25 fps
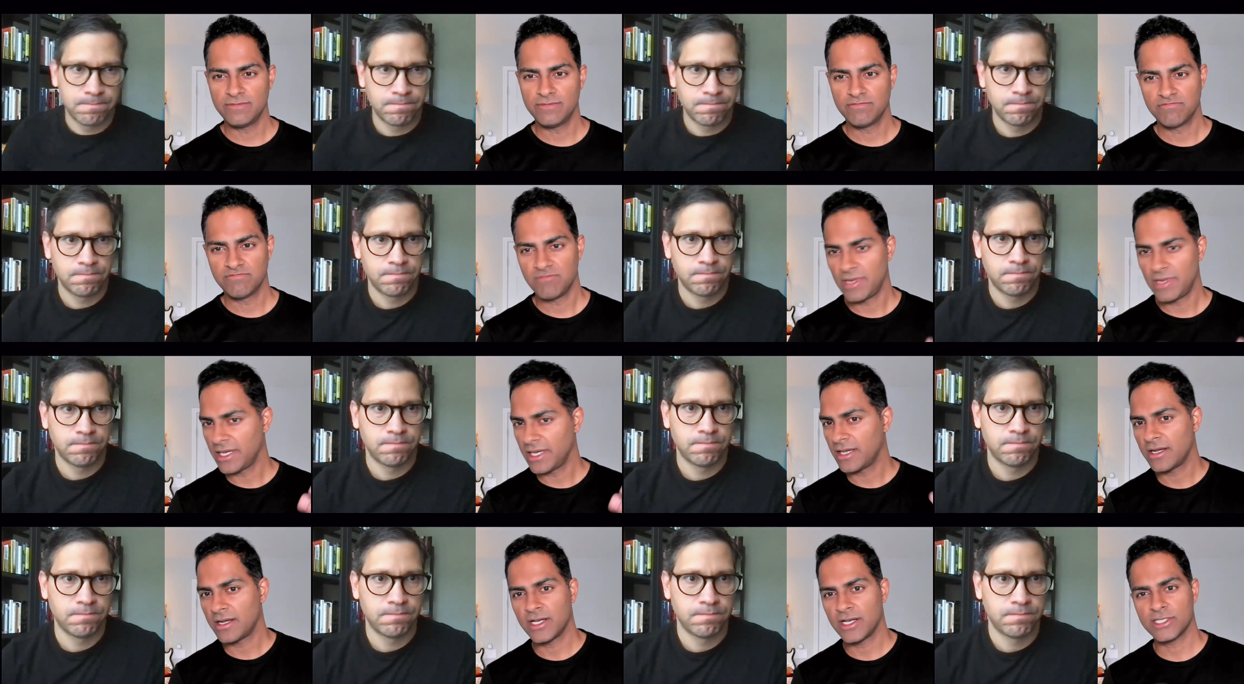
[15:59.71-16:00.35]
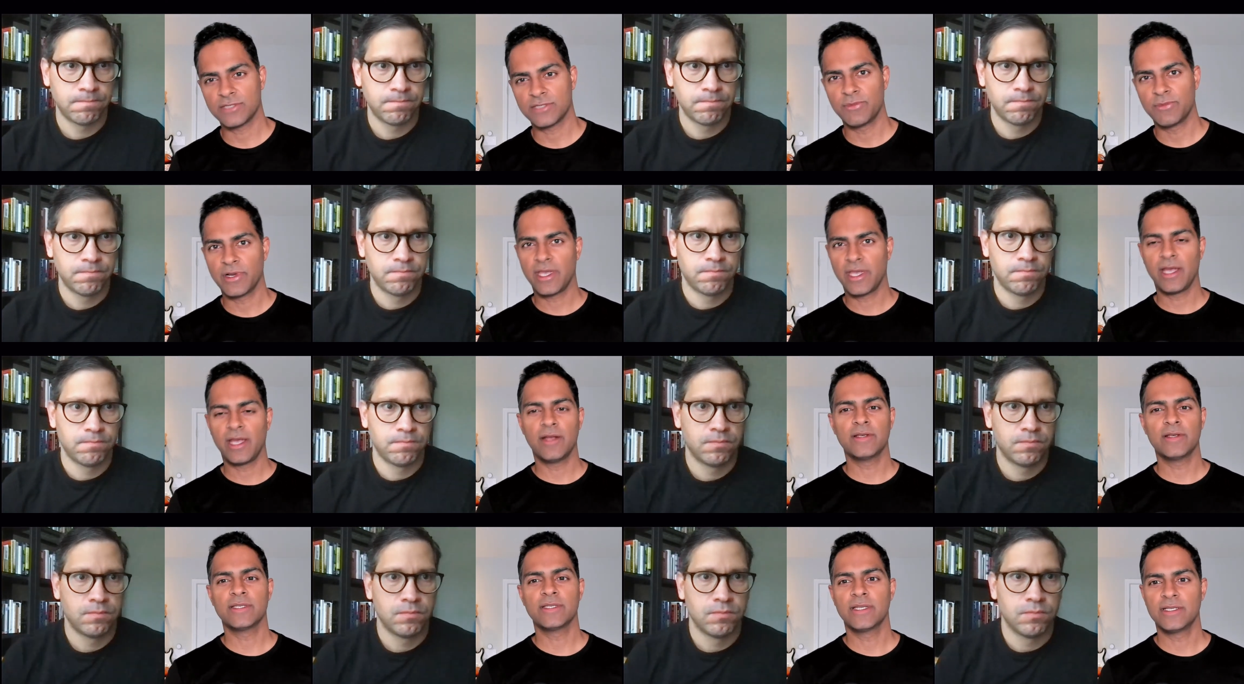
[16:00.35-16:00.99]
Speaker 1: like customer care as
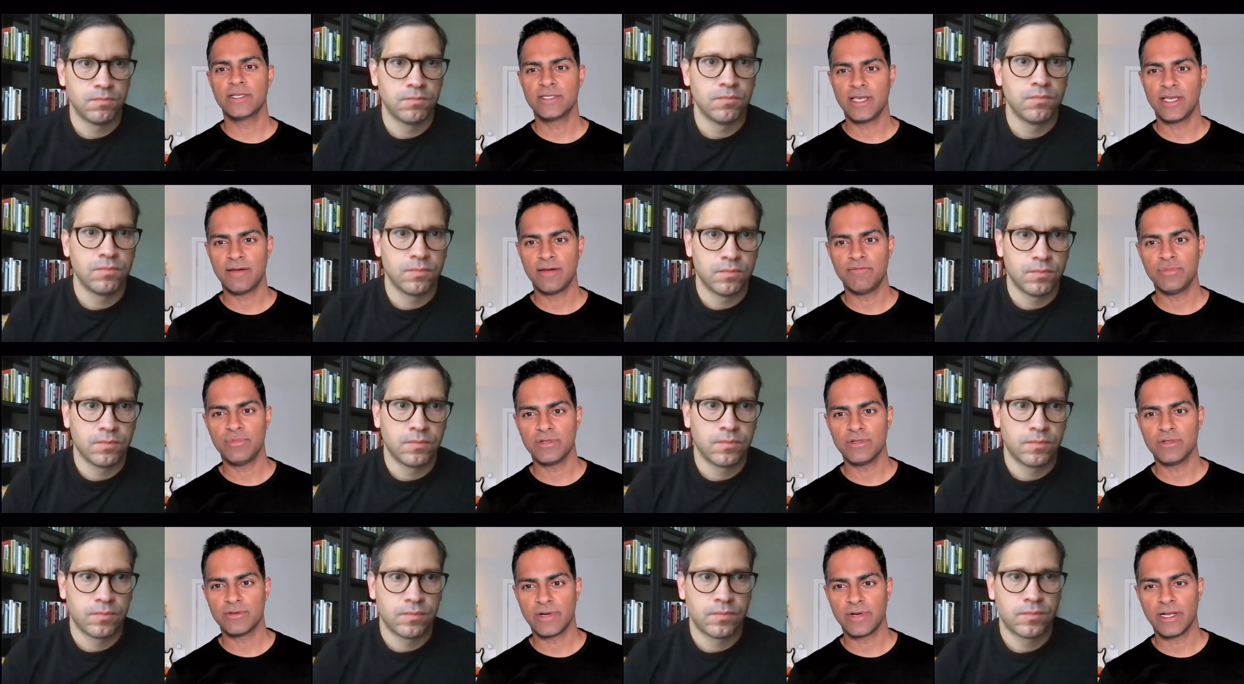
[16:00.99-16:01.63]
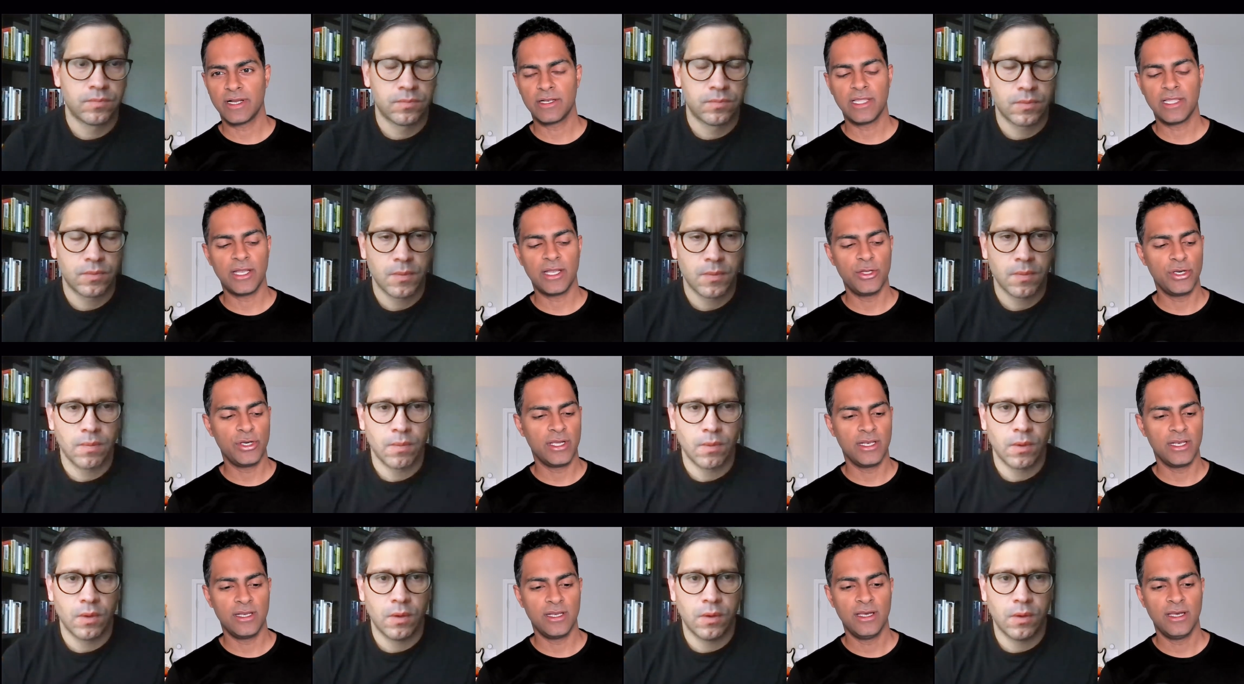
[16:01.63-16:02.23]
an example, right? That you can